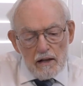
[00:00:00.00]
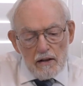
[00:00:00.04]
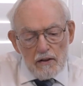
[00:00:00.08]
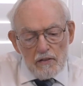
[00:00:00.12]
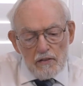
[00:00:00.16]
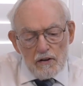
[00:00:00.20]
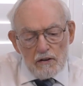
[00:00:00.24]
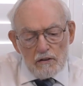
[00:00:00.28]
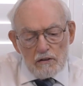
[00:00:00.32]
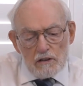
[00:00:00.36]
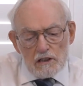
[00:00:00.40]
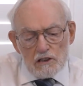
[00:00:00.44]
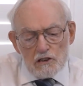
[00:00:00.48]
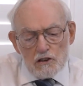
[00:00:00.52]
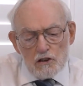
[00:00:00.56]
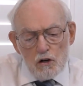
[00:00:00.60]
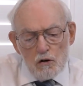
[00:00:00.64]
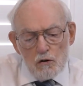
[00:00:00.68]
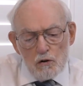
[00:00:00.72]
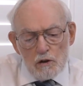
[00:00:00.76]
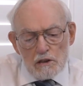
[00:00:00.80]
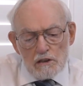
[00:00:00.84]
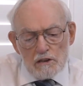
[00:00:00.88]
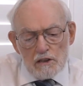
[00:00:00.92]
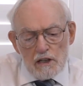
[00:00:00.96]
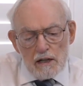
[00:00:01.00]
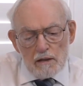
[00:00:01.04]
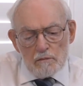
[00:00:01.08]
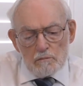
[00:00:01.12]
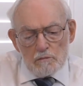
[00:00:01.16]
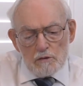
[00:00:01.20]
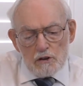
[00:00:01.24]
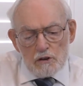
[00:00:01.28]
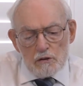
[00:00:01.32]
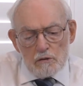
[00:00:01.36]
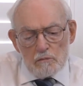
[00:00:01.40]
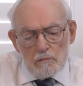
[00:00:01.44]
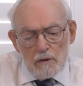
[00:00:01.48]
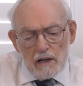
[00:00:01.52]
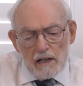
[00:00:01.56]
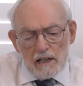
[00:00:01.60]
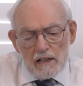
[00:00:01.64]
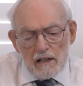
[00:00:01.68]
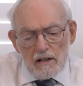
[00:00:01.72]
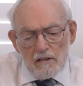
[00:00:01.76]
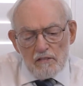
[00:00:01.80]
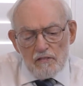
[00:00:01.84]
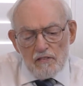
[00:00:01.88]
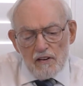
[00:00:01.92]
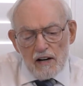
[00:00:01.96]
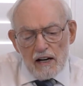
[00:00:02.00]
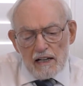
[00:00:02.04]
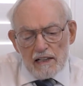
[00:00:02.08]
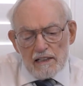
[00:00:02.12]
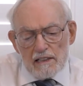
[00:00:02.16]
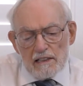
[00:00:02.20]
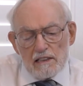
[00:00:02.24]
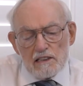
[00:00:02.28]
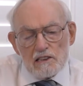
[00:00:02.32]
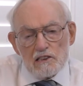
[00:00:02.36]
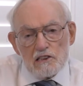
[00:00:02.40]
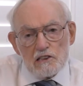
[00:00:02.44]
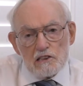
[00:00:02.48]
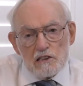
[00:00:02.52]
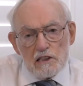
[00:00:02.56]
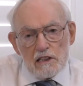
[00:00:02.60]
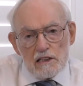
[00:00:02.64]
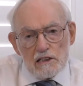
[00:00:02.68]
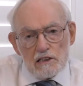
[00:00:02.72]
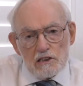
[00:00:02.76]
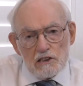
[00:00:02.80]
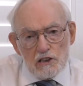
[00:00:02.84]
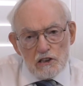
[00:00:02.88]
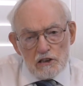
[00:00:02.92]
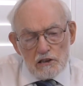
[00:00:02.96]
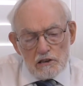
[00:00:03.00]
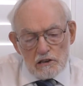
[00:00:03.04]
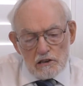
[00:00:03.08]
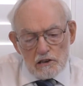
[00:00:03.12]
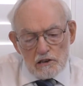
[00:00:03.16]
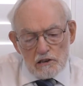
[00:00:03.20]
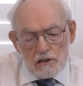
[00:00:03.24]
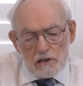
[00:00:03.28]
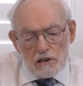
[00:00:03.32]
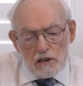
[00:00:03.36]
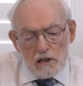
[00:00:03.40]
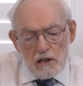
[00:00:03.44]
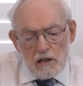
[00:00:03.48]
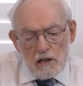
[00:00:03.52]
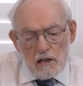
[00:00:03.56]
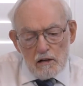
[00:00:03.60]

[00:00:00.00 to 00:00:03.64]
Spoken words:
There is no attempt to make fine distinctions